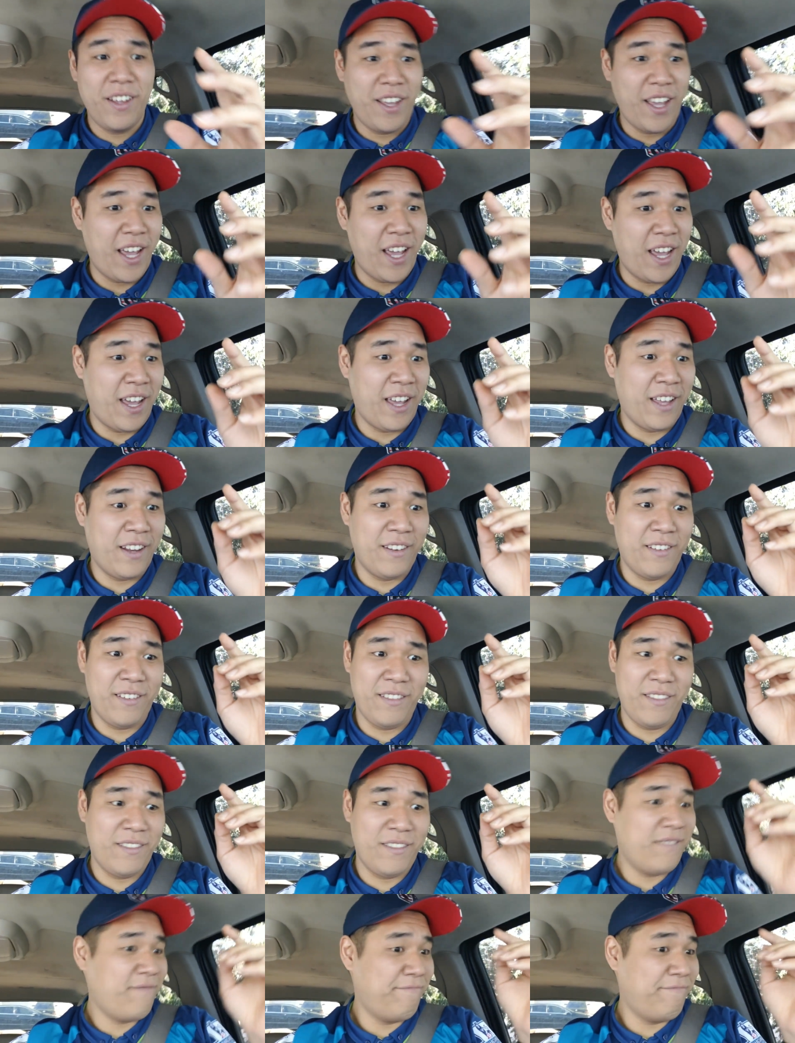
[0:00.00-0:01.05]
And,
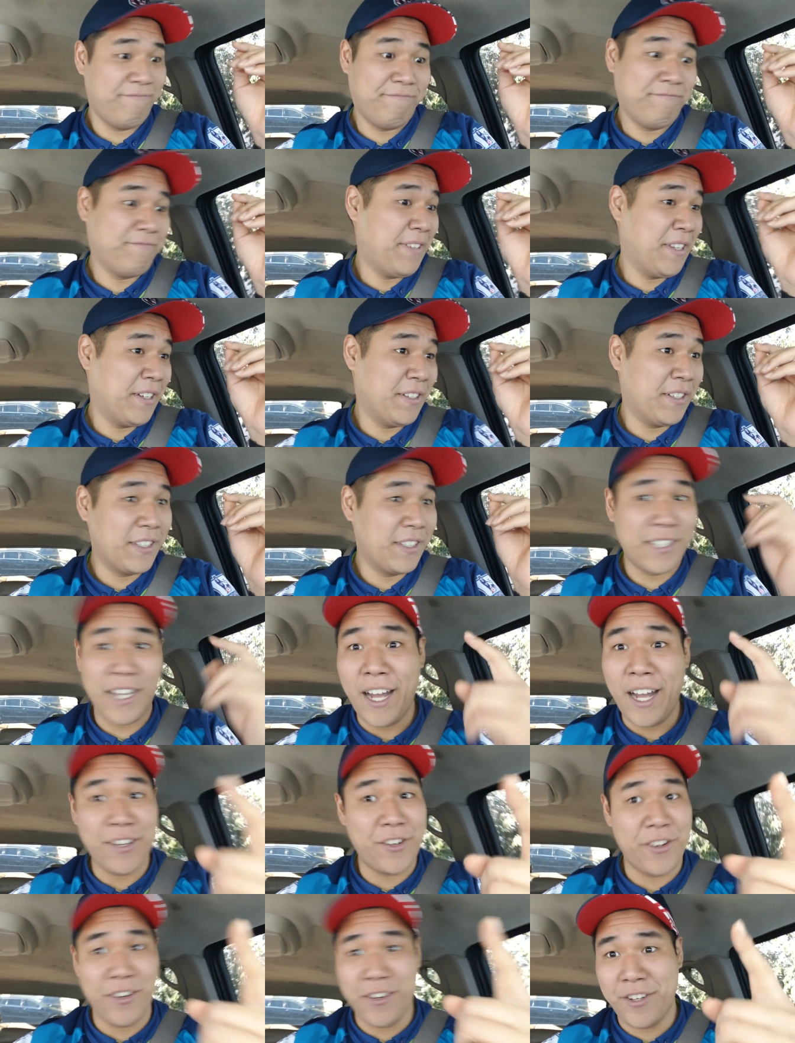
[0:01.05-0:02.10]
you know, the
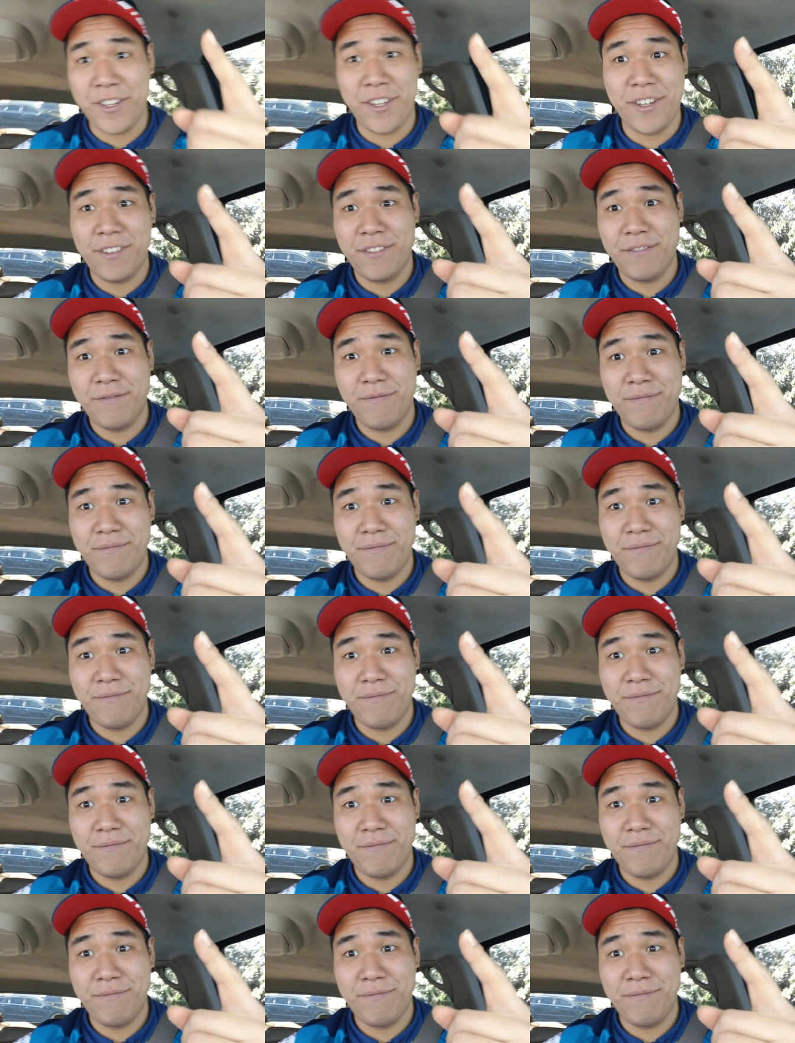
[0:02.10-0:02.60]
Dodgers,